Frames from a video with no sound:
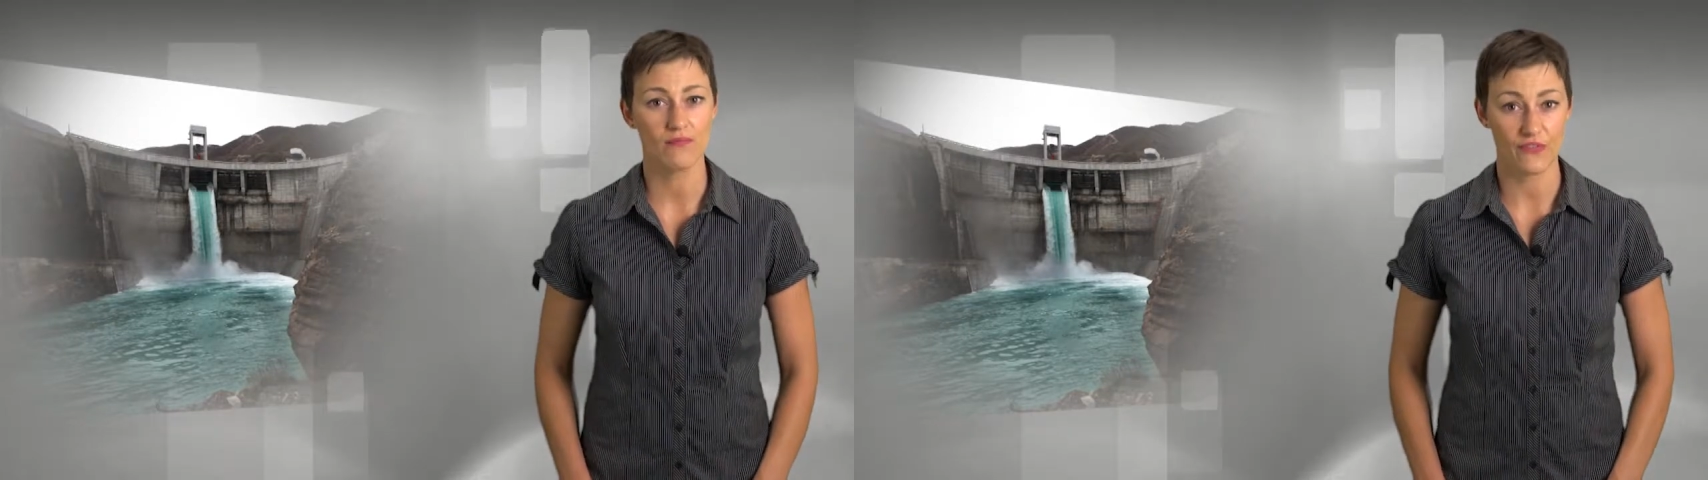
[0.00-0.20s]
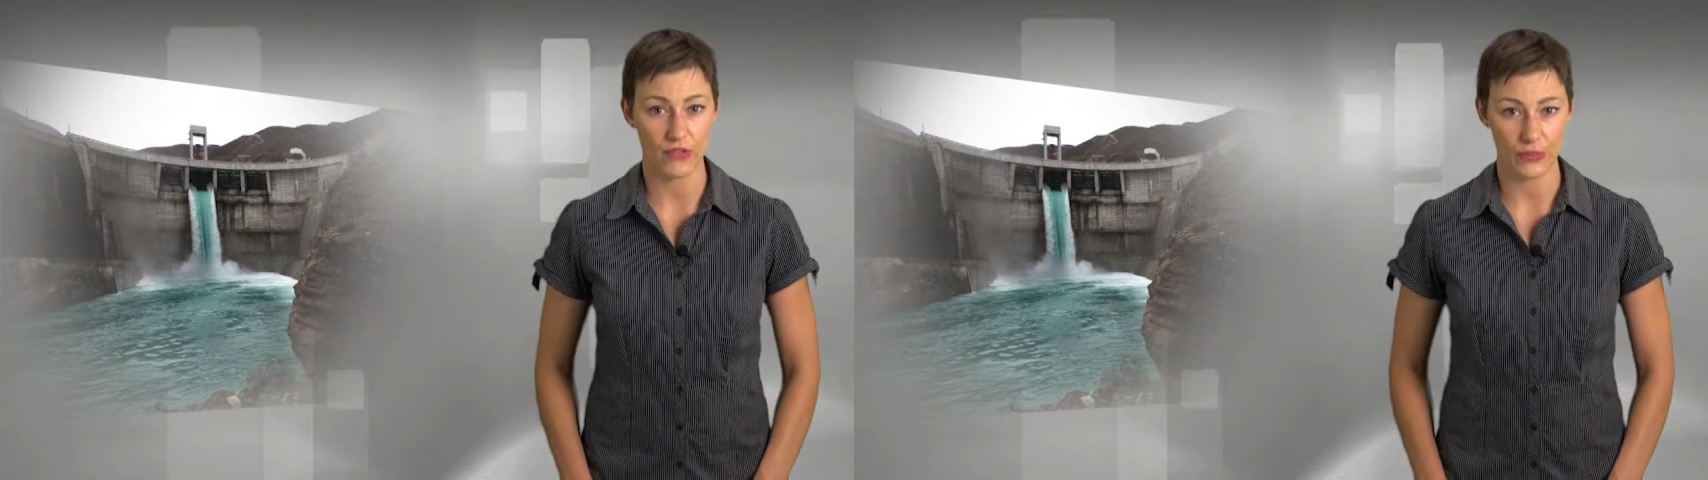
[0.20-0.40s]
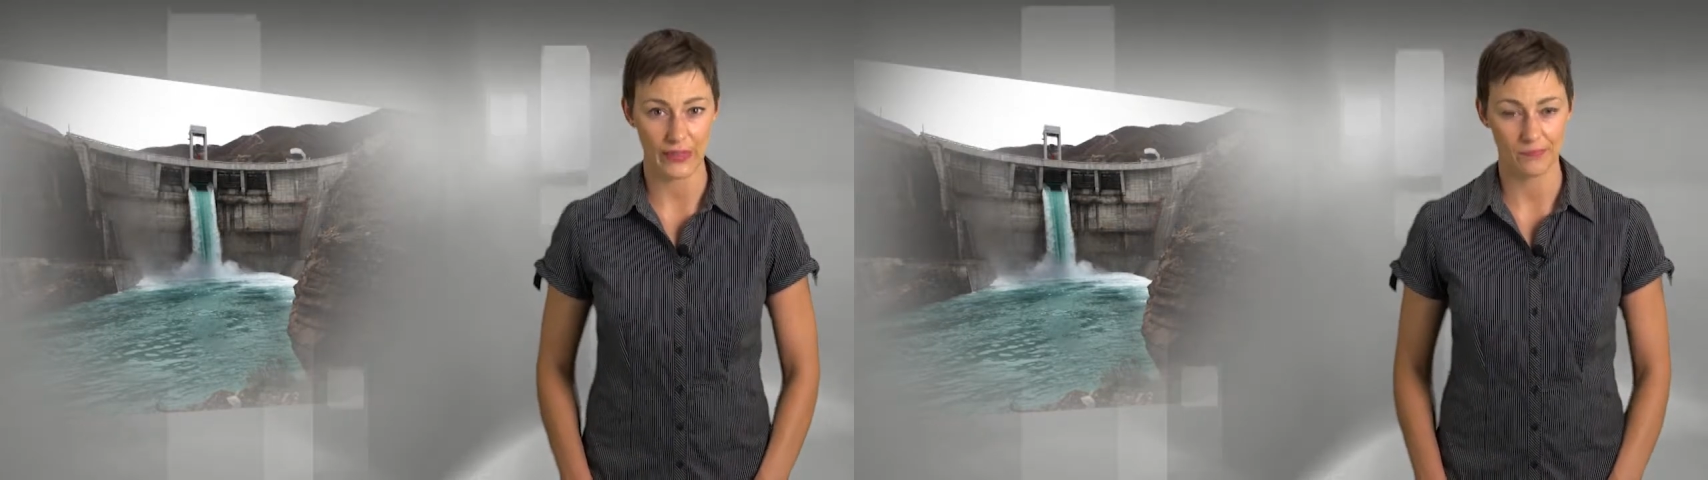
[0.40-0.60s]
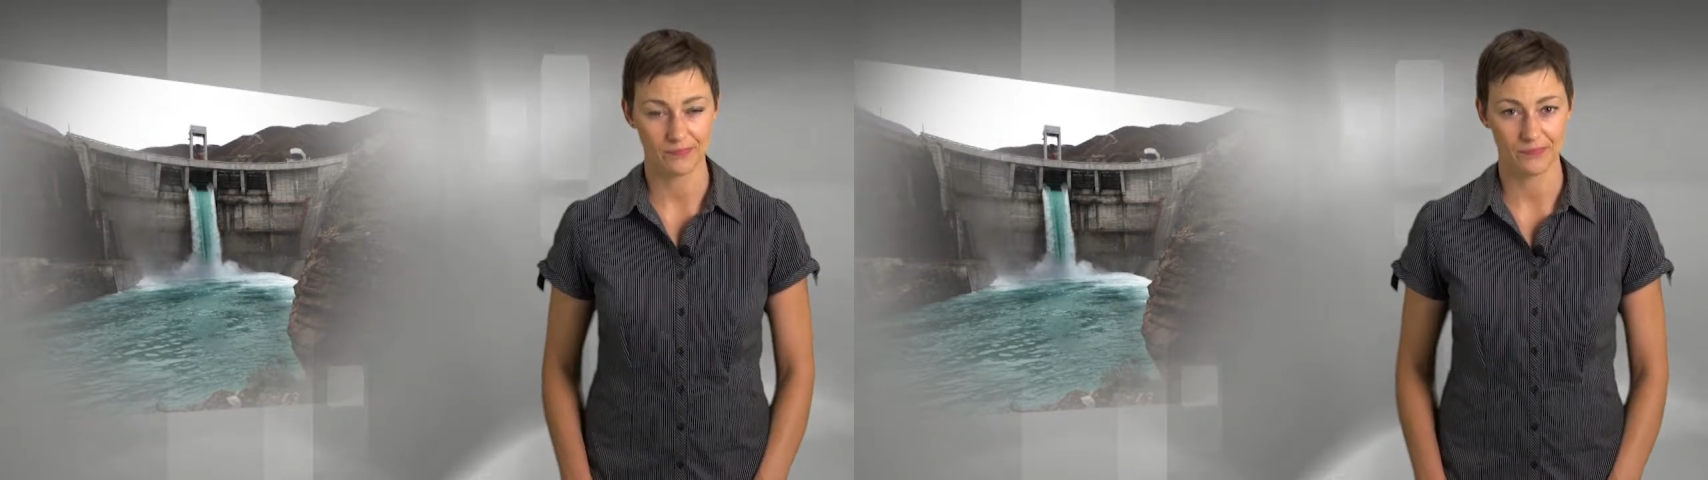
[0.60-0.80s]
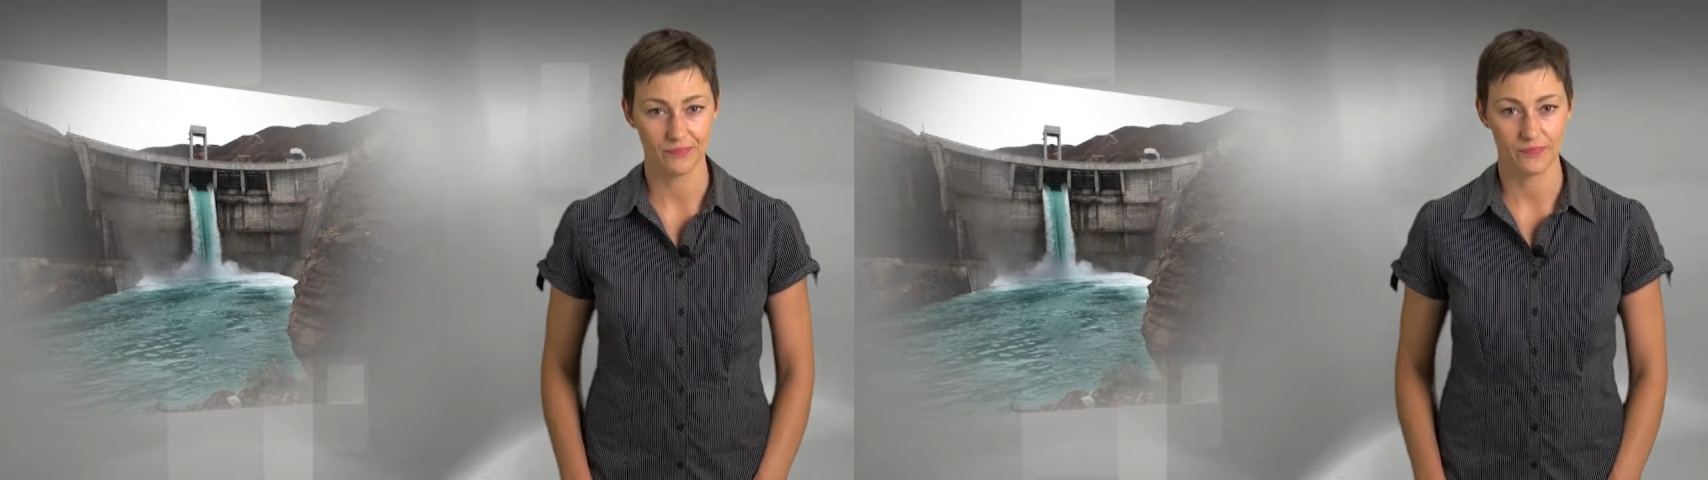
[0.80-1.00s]
the following.
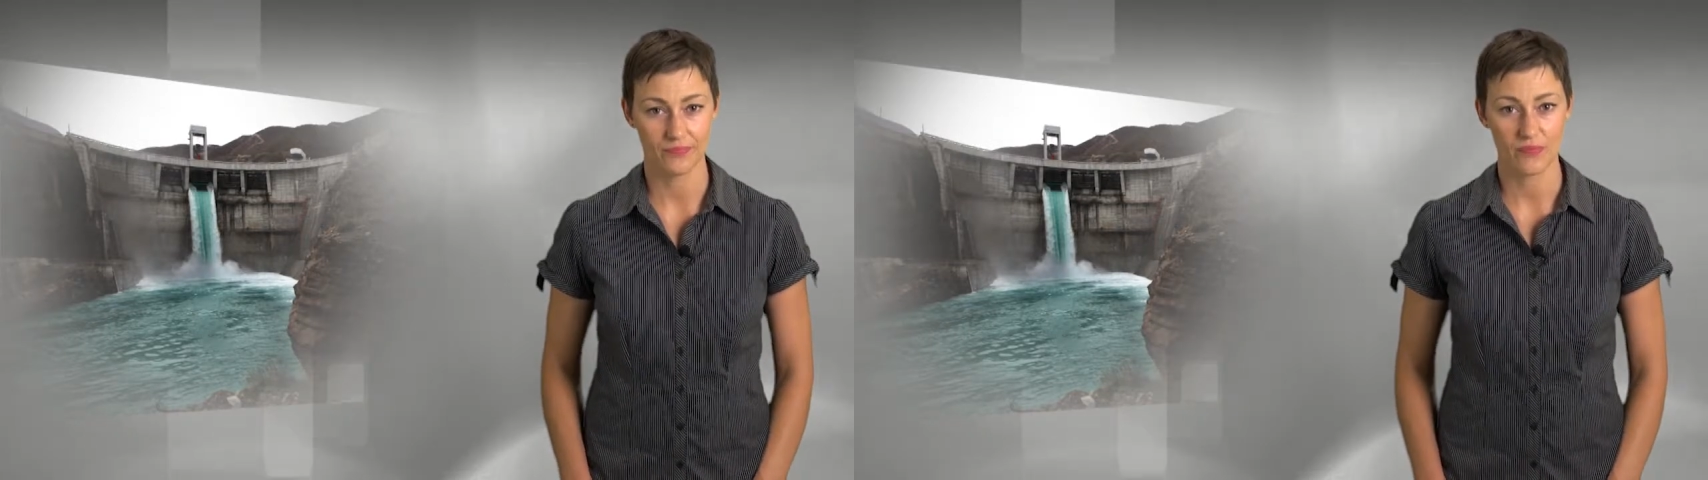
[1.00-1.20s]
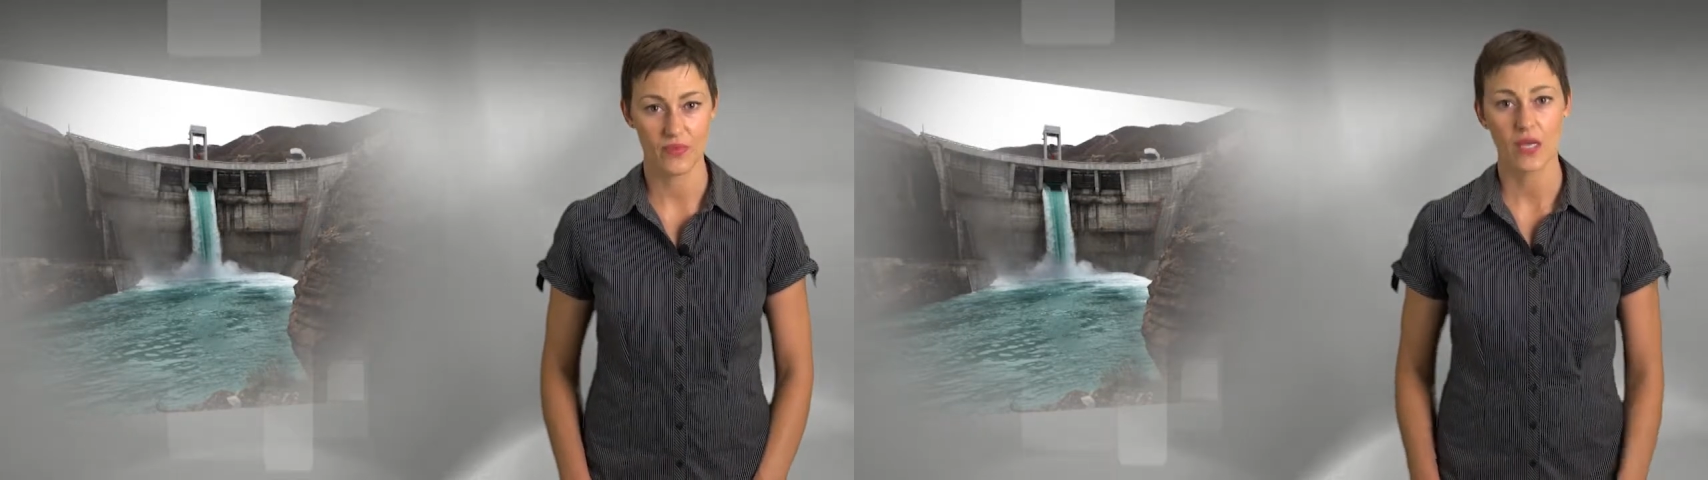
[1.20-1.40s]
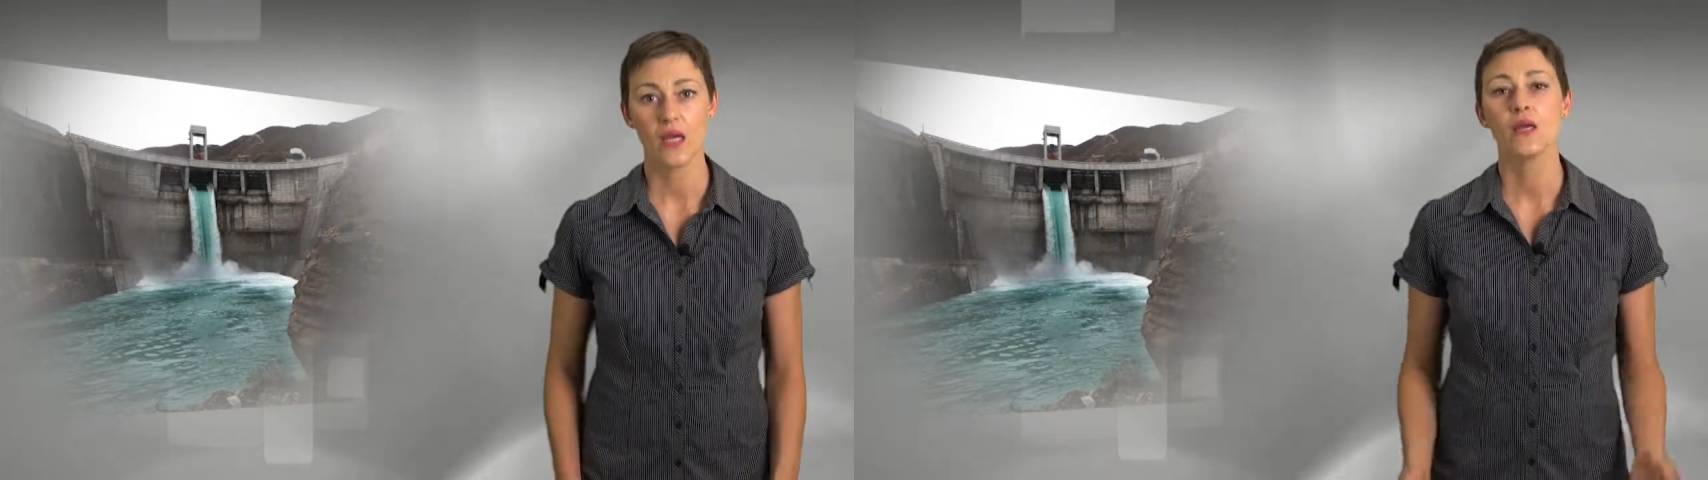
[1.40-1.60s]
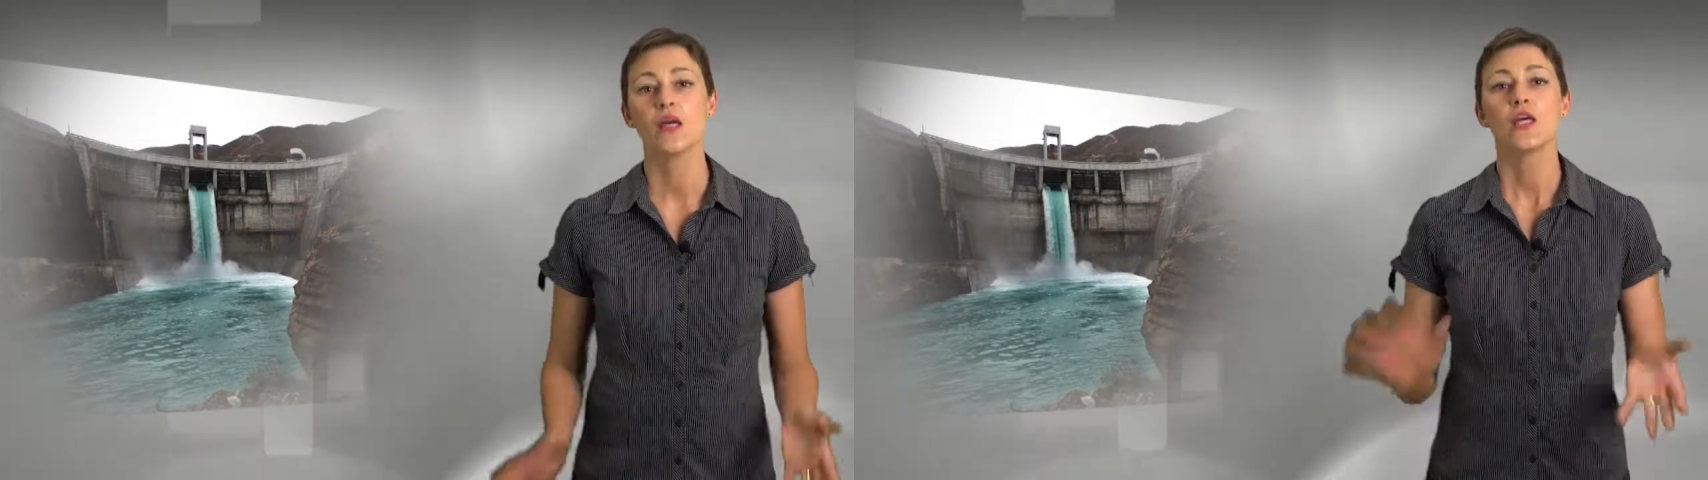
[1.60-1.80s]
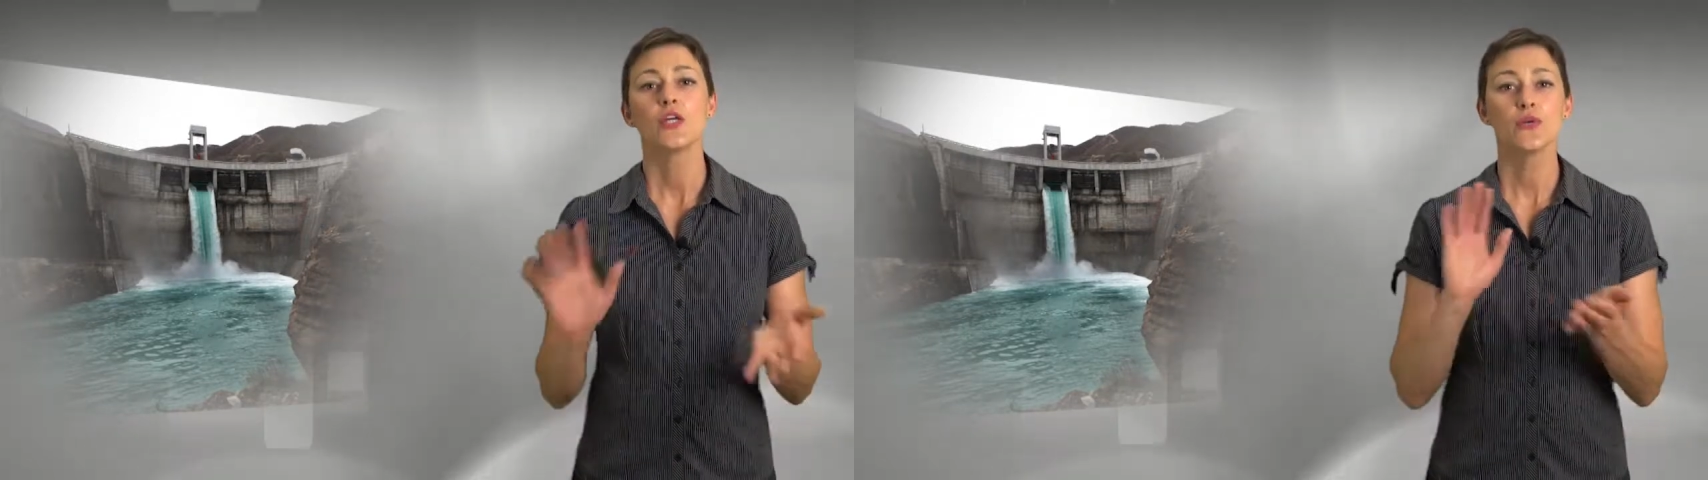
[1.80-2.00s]

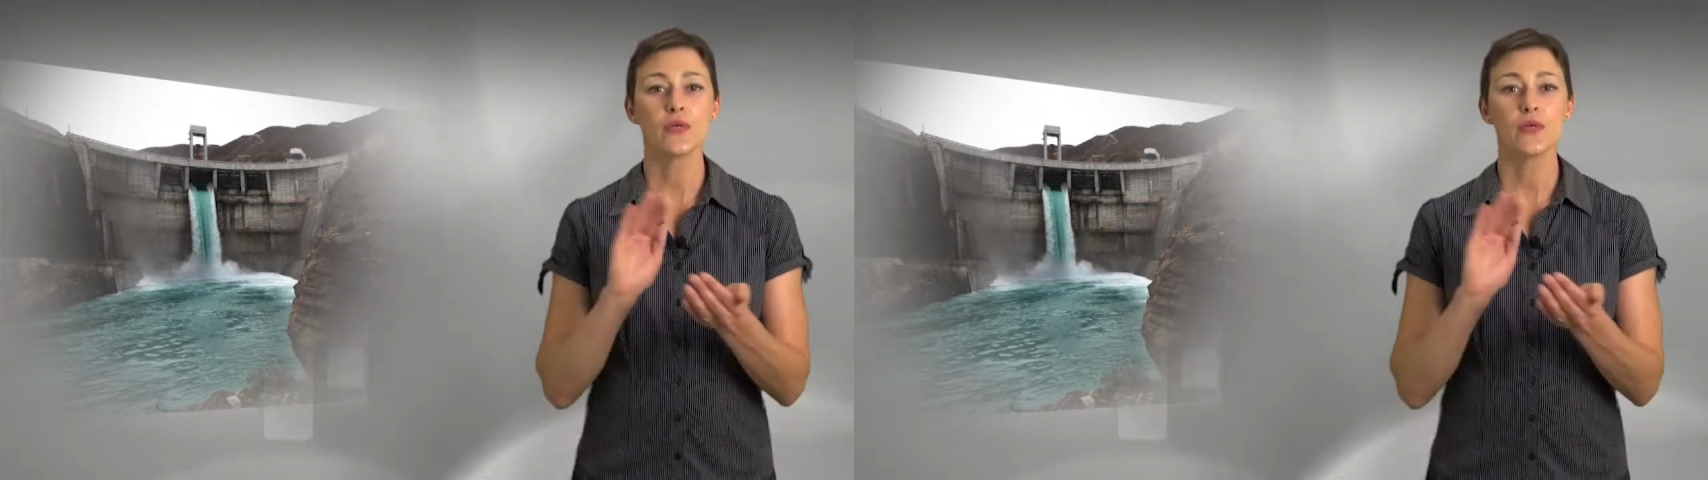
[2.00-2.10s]
Your